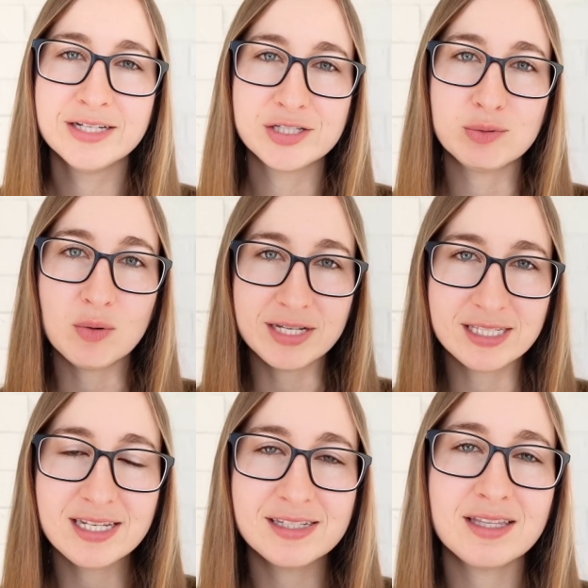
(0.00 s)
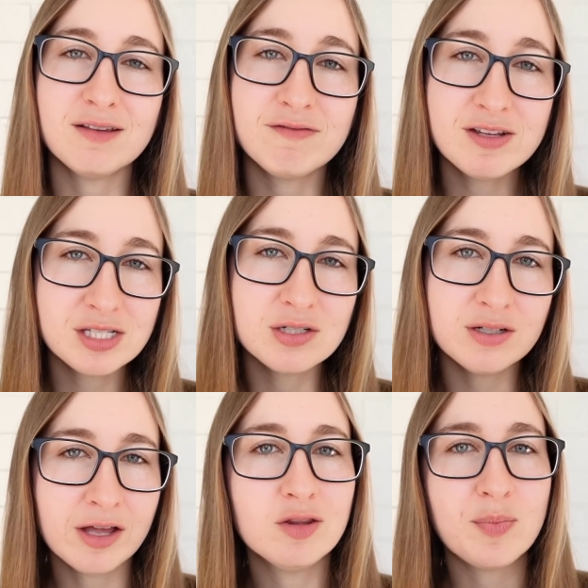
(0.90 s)
So what we see is that the physical
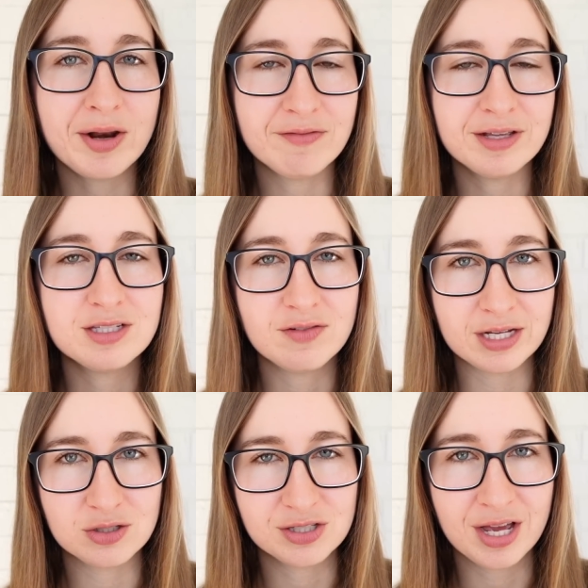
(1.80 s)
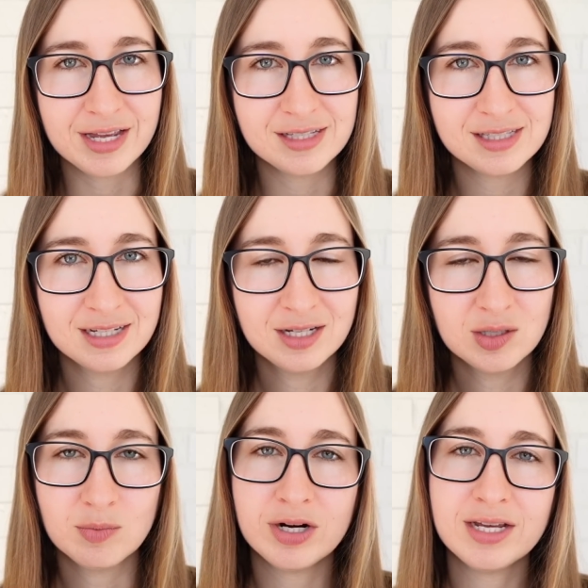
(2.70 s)
health benefits of exercise
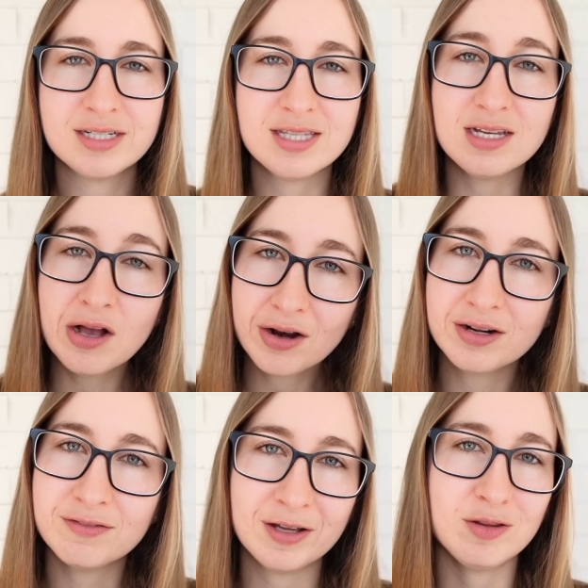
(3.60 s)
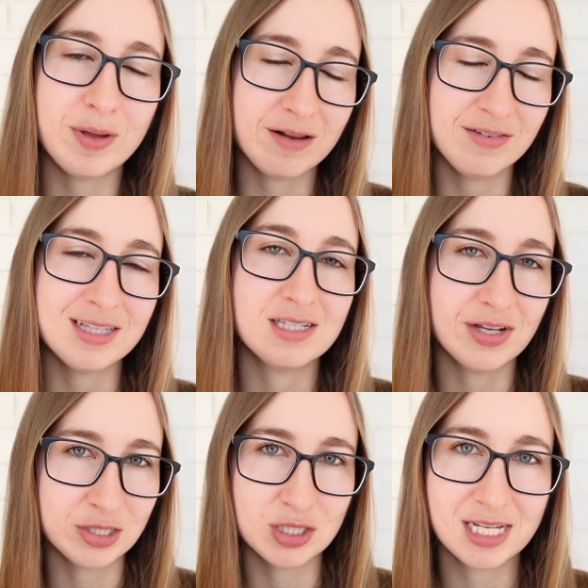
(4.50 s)
predict the cognitive health benefits of
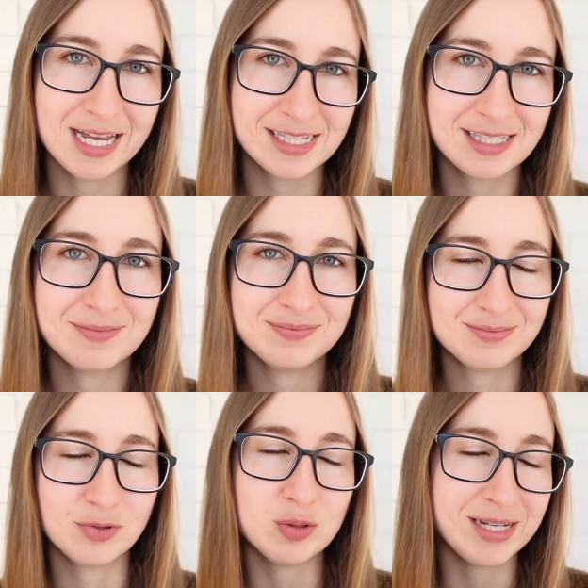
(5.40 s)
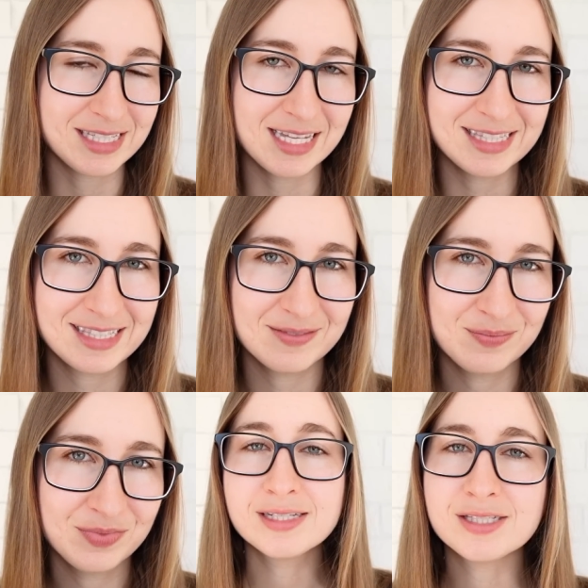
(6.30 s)
exercise, which makes sense.
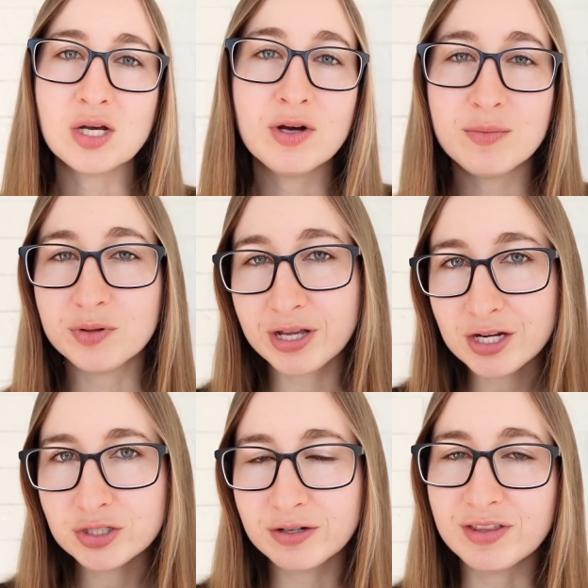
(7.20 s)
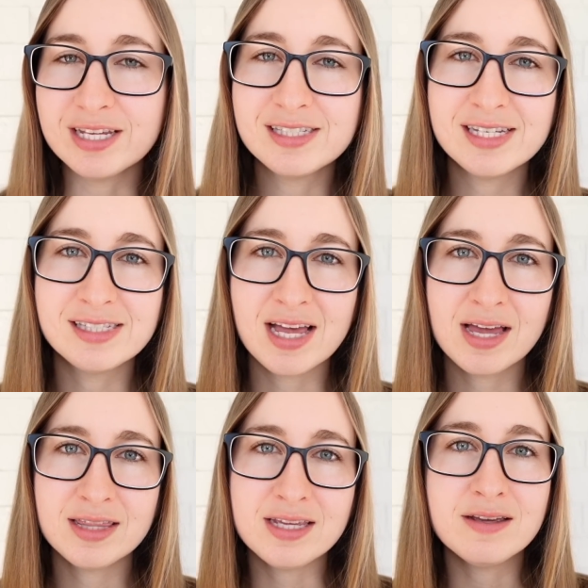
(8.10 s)
So an implication of this is
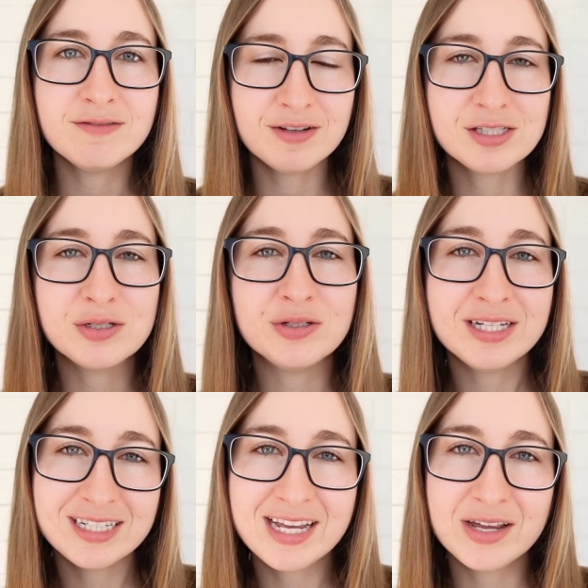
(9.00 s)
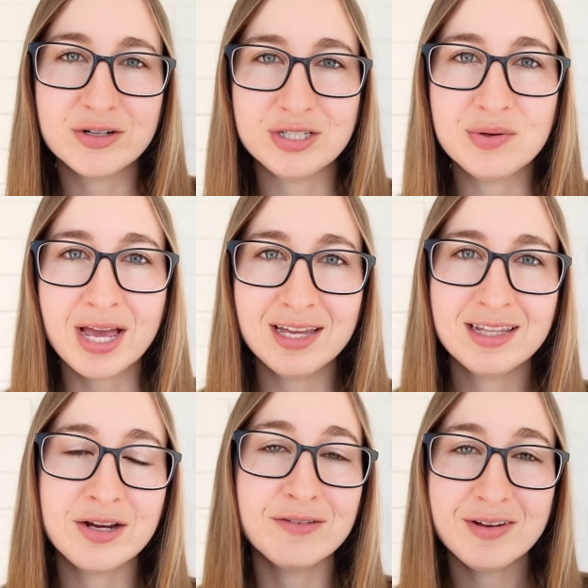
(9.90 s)
that the physical indicators you get
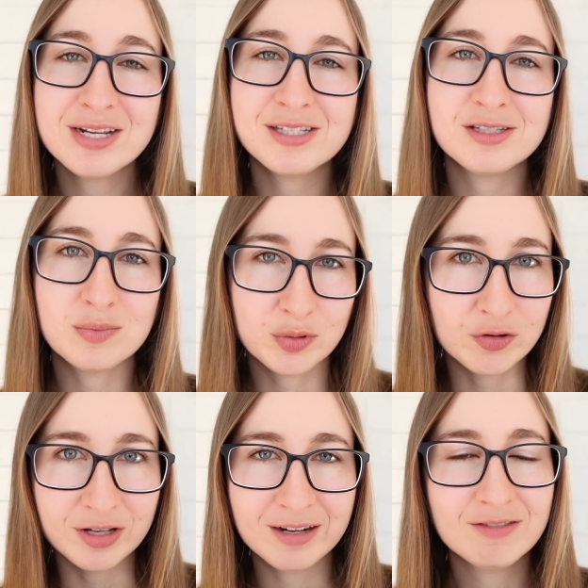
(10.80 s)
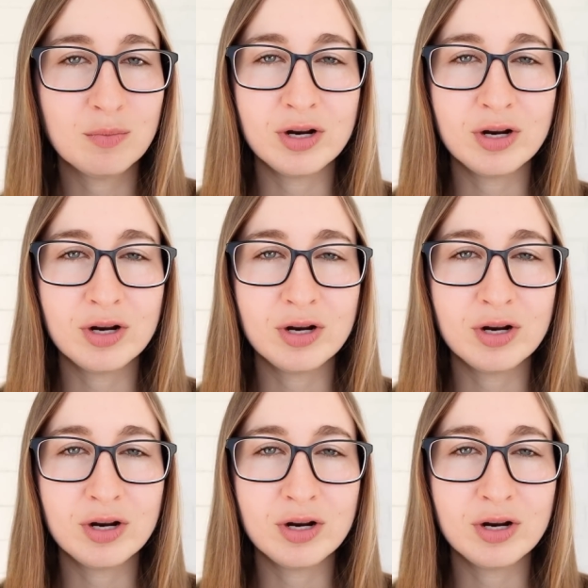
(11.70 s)
that your fitness is improving from